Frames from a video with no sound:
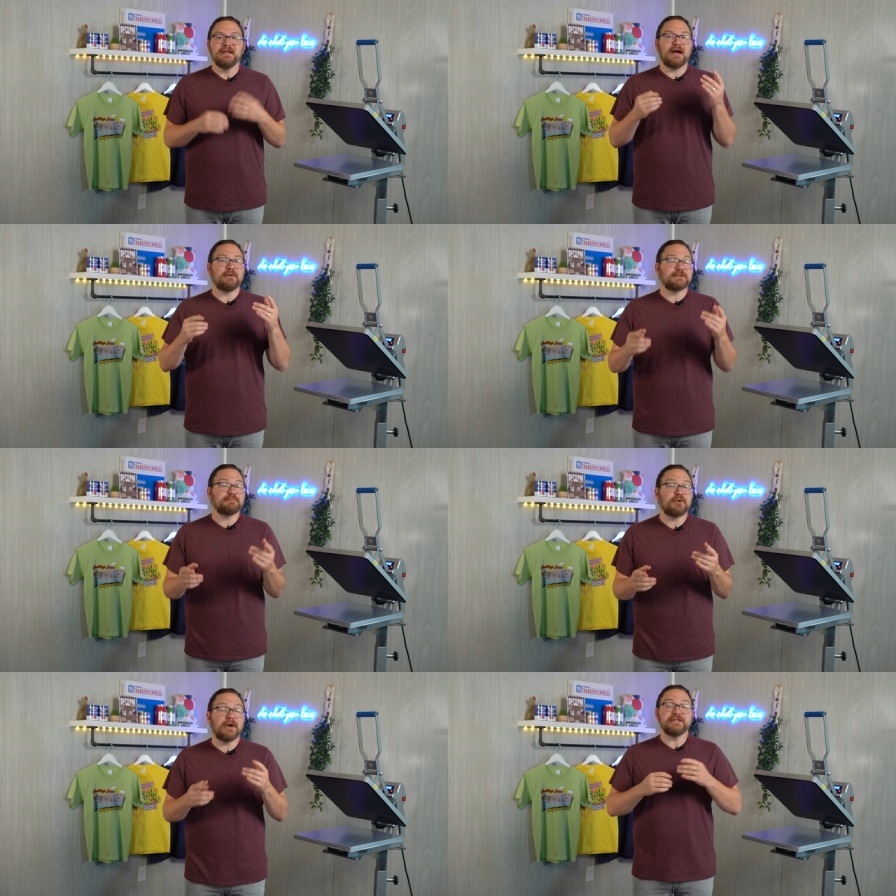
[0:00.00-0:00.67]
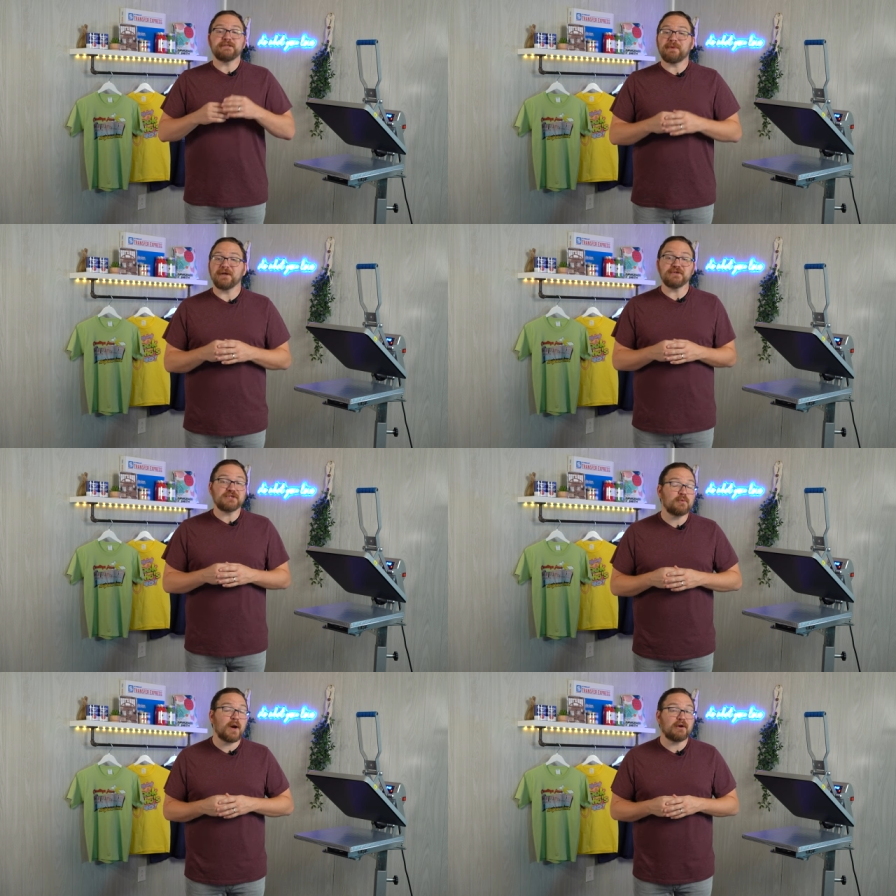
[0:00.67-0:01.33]
Now it's priced by the
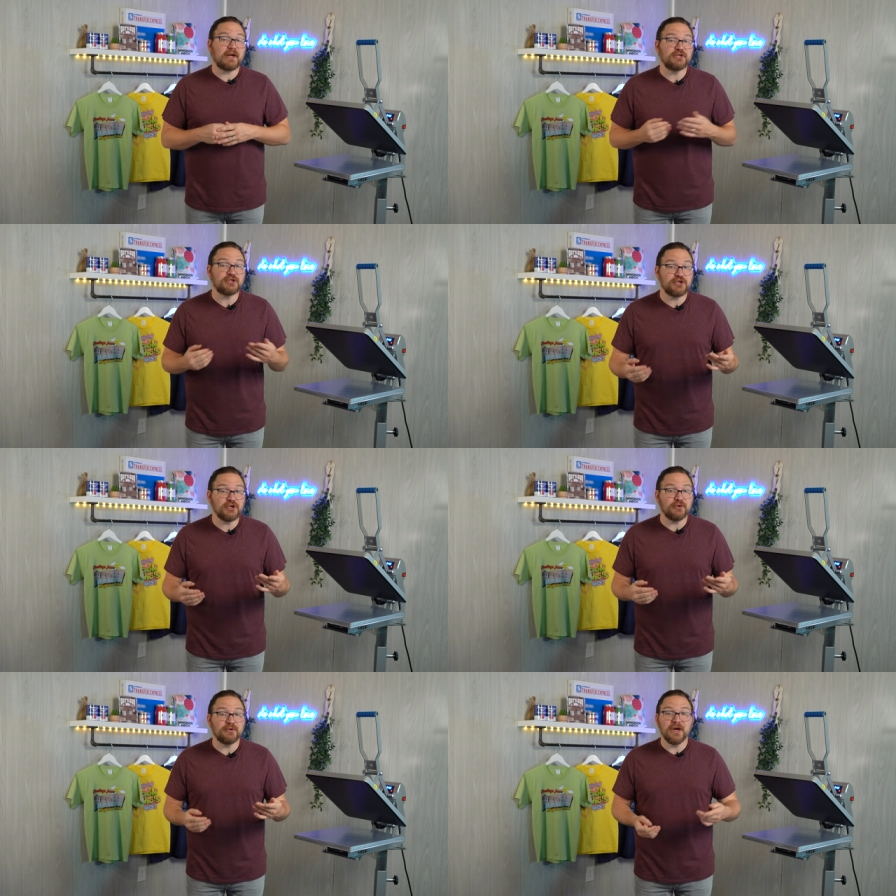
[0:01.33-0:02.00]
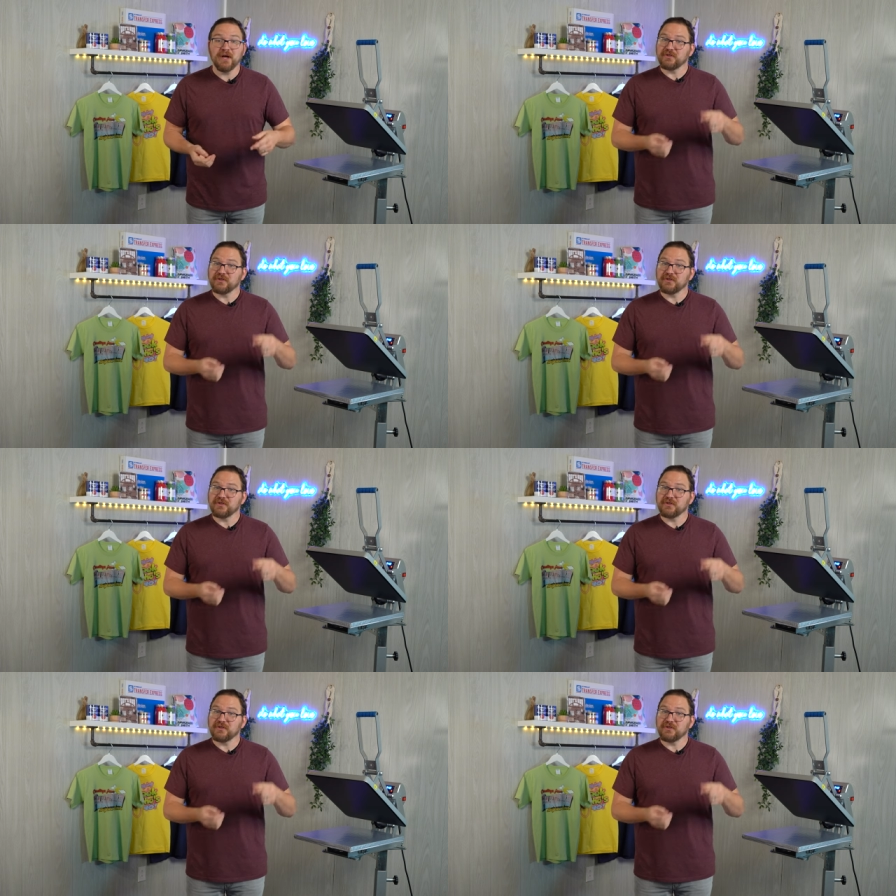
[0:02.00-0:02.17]
square inch too,